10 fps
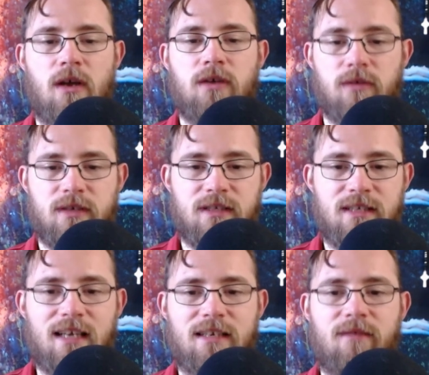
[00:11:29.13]
So this
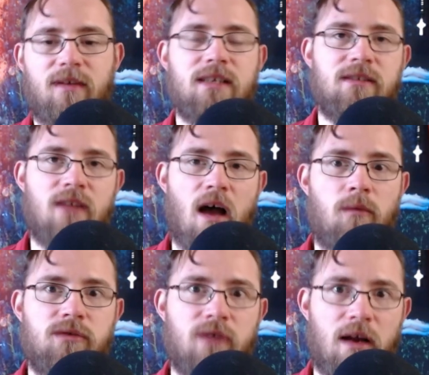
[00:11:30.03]
negativity is not
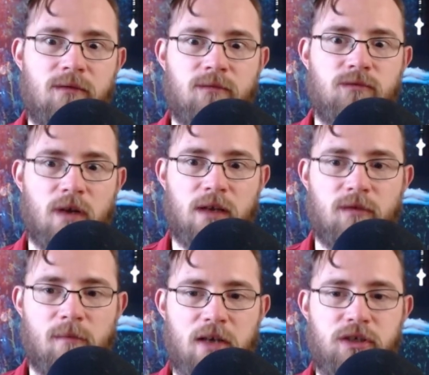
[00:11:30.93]
what drives
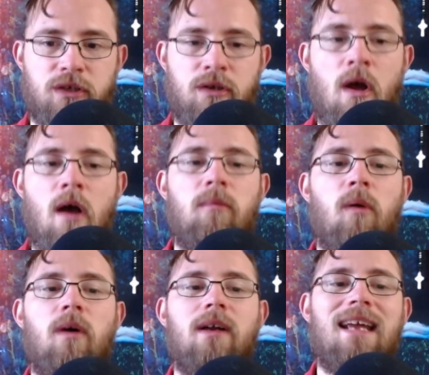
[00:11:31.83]
transformation,
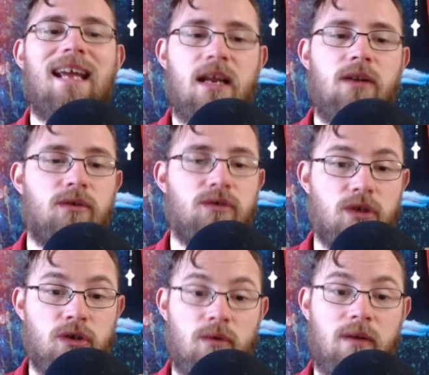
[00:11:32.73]
but what hinders
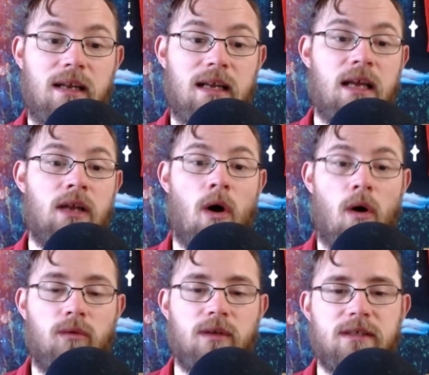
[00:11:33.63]
unity and
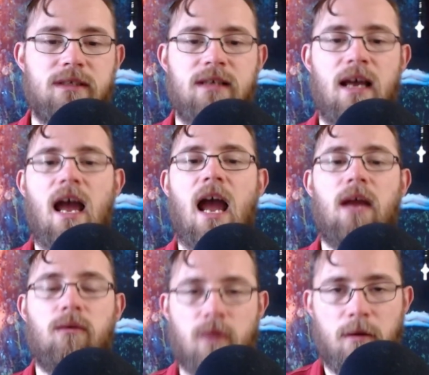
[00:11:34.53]
wholeness,
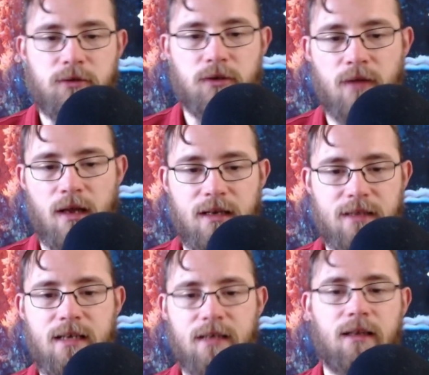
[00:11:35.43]
a rupture that
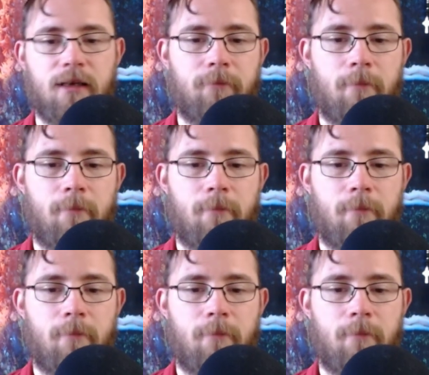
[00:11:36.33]
needs healing.